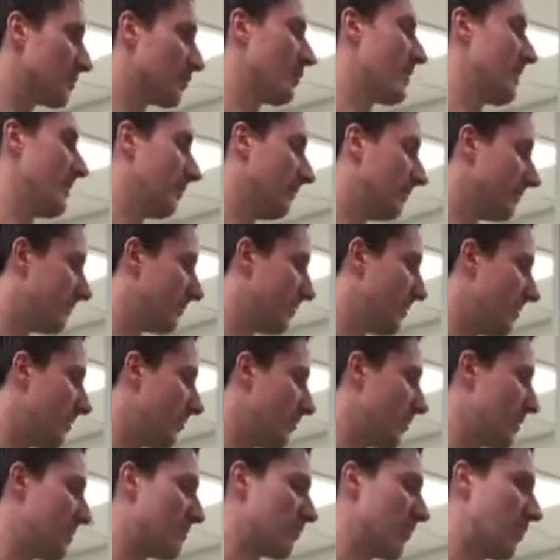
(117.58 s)
as well,
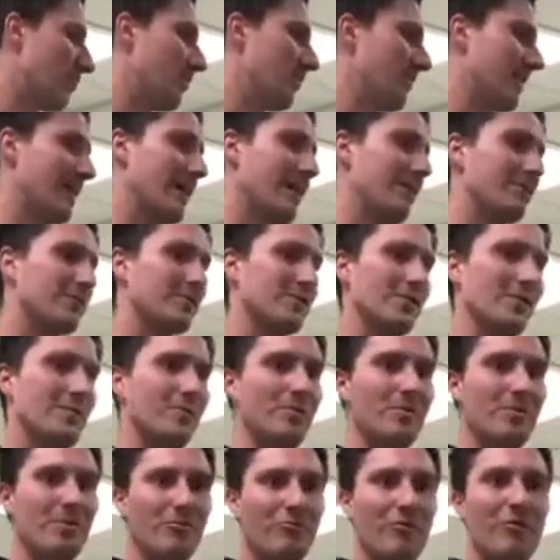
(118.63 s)
we probably have
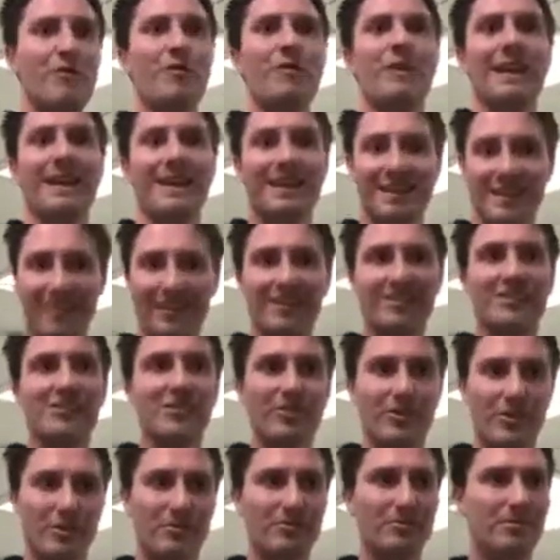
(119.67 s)
some reflecting to
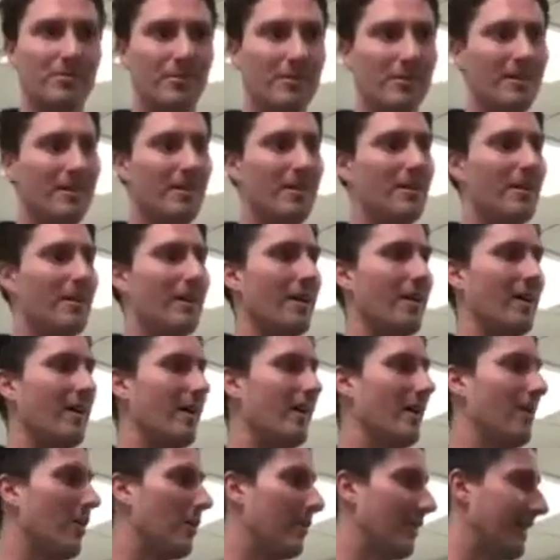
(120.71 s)
do
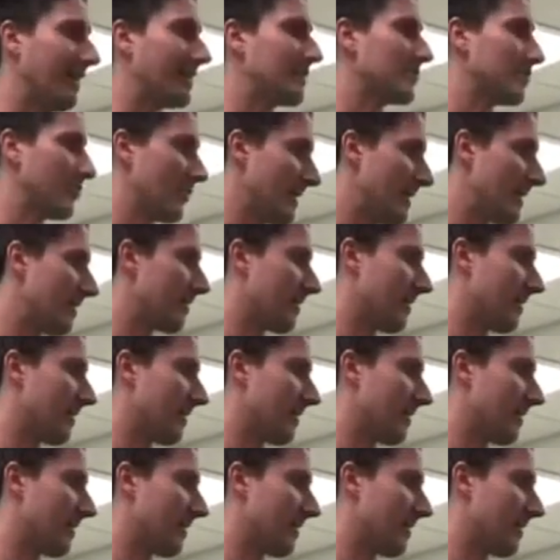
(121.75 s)
on last week,